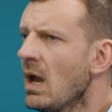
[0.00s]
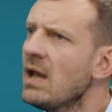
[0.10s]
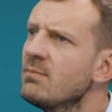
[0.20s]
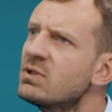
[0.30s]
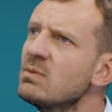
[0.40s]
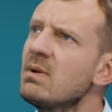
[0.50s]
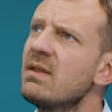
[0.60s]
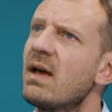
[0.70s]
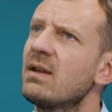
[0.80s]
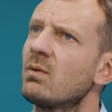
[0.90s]
And presumably
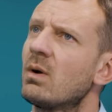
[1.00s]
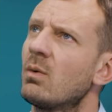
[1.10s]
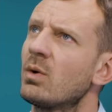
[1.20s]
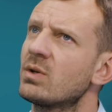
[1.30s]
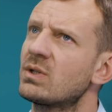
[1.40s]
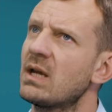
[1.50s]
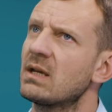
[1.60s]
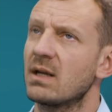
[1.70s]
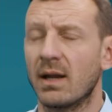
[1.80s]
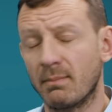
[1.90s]
then what you're saying
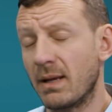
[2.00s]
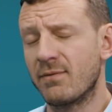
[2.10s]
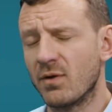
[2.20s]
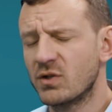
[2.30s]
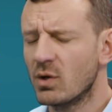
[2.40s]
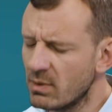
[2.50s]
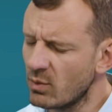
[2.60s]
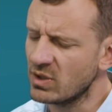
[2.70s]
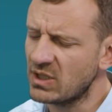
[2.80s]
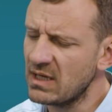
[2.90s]
is, I may have got this wrong, but
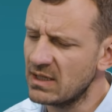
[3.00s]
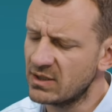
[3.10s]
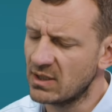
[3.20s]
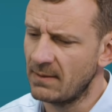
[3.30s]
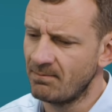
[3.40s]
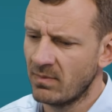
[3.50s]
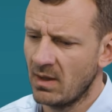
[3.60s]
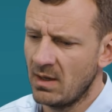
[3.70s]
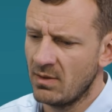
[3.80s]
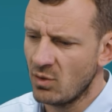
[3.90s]
what you're saying is that
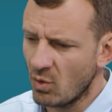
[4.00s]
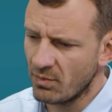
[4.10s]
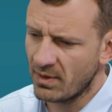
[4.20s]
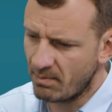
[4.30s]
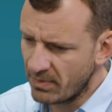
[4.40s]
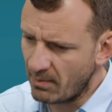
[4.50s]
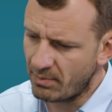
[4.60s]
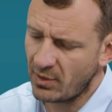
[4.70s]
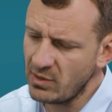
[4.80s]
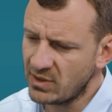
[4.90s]
the
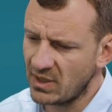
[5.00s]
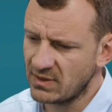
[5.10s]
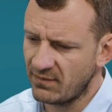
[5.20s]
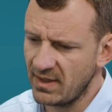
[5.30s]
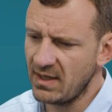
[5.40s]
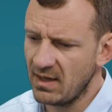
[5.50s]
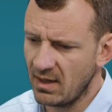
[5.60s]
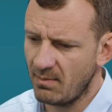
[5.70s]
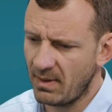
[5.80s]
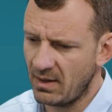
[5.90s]
process of
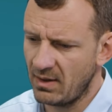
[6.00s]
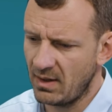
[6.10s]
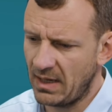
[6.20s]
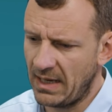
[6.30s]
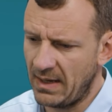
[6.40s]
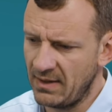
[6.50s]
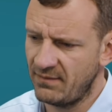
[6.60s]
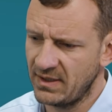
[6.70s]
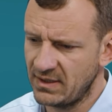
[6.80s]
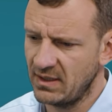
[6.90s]
thinking about
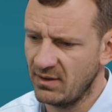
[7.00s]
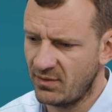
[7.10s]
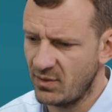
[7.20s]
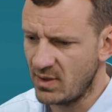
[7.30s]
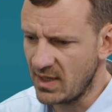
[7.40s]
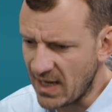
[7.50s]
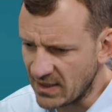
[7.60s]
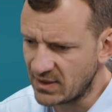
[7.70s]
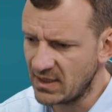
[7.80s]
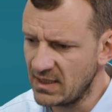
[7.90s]
investing through an
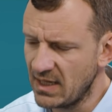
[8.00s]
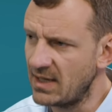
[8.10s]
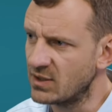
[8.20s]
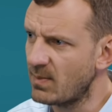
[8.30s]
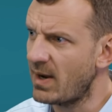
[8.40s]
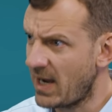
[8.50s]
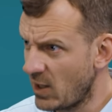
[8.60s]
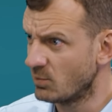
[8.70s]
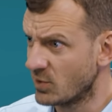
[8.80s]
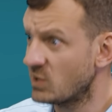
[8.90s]
EST lens might
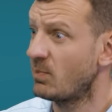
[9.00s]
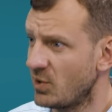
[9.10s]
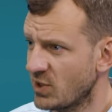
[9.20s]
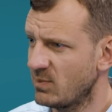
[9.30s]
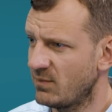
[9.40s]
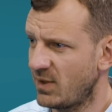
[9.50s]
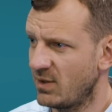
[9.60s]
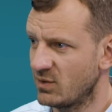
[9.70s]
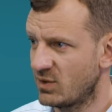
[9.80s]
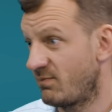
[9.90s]
help to spot some of
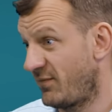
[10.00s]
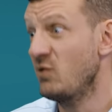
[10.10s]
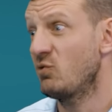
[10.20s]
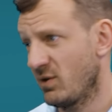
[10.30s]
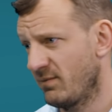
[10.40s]
those future